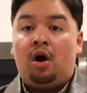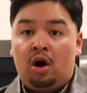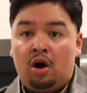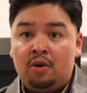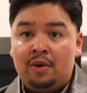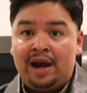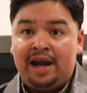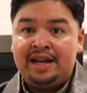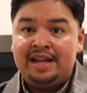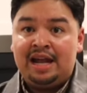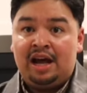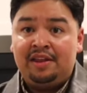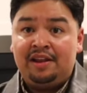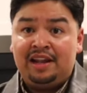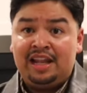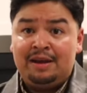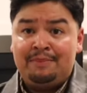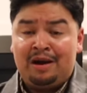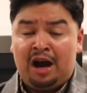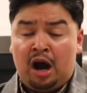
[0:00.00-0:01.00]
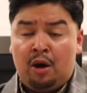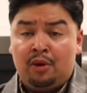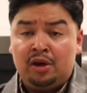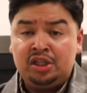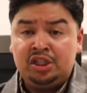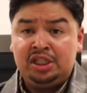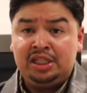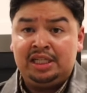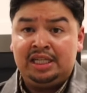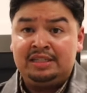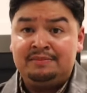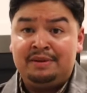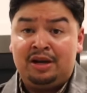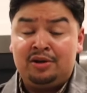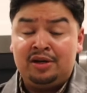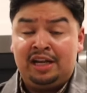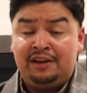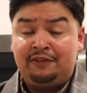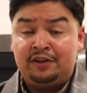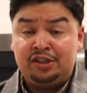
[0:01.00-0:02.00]
All right, now that I let my chiles
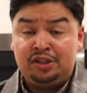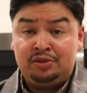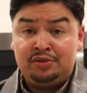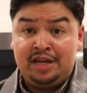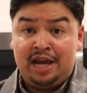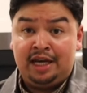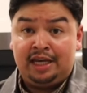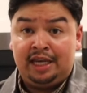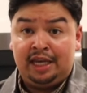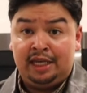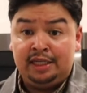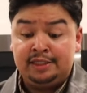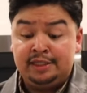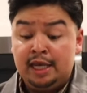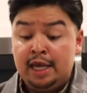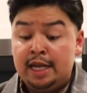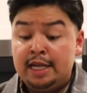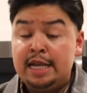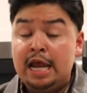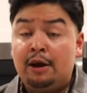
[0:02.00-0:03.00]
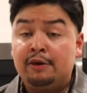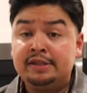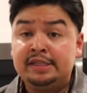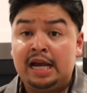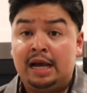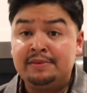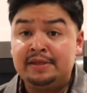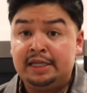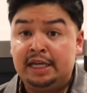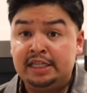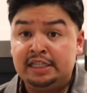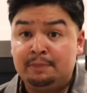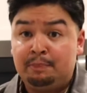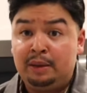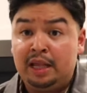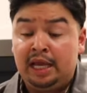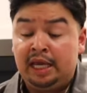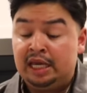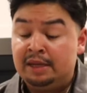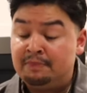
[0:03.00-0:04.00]
marinate for two decades, now it's time to get
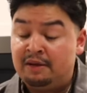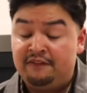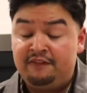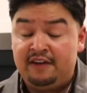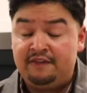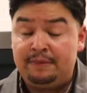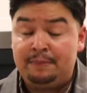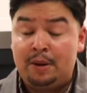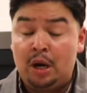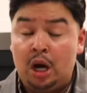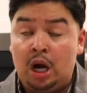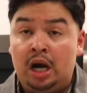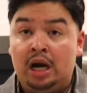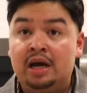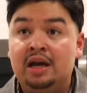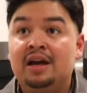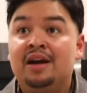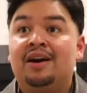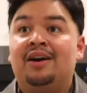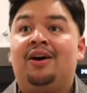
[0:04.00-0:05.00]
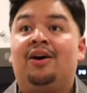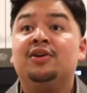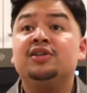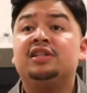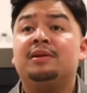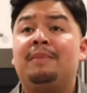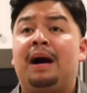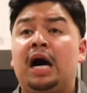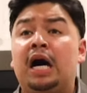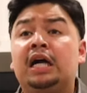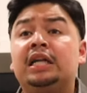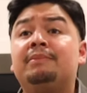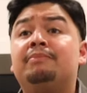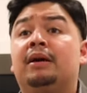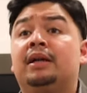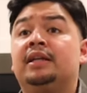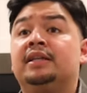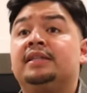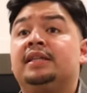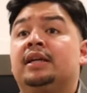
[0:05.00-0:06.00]
to in my favorite part. Also, my
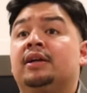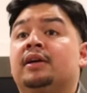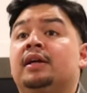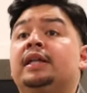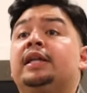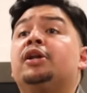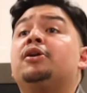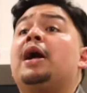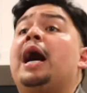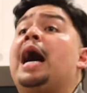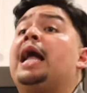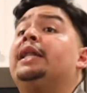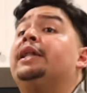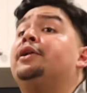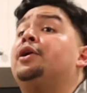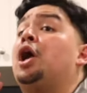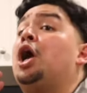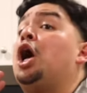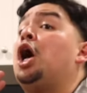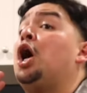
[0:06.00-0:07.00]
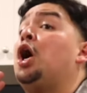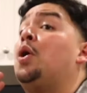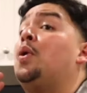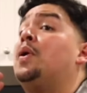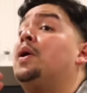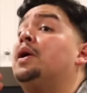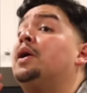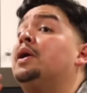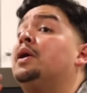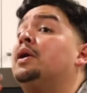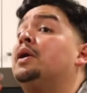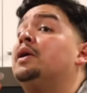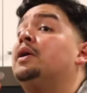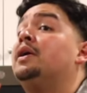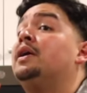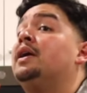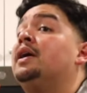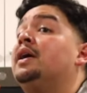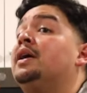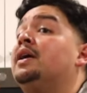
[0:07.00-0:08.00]
honey is here. Little holla, little ho. Little
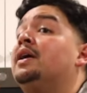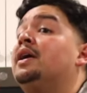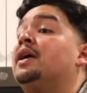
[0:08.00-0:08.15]
hi, little